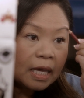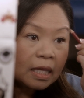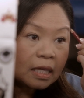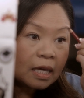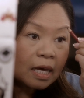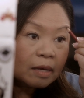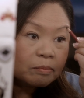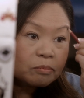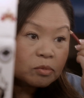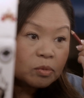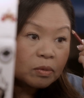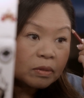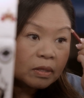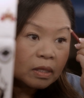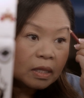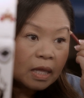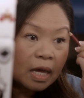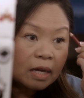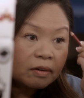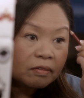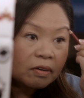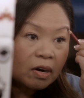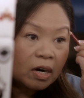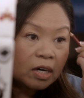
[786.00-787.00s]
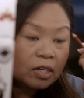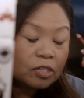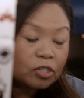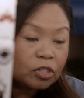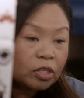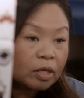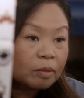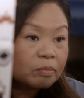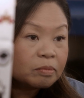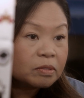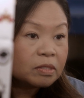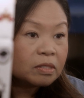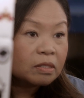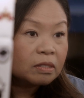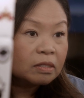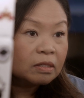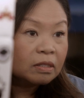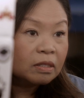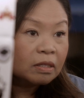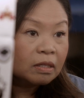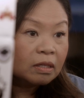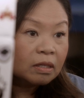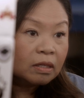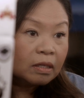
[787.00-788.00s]
It comes with a lot of hardships,
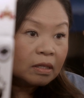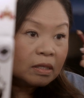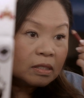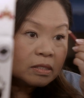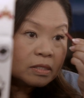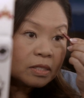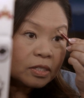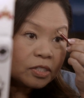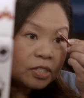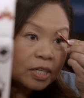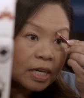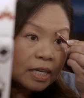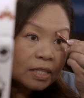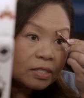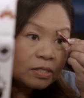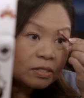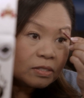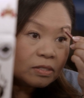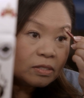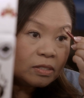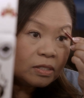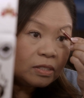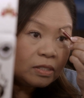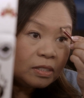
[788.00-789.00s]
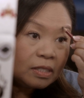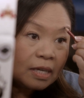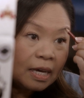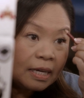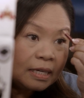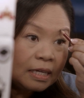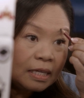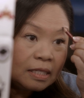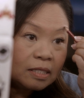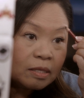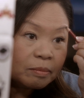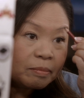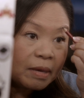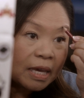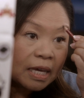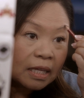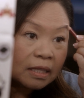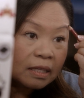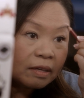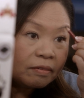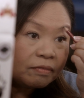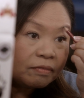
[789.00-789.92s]
such as I need to make a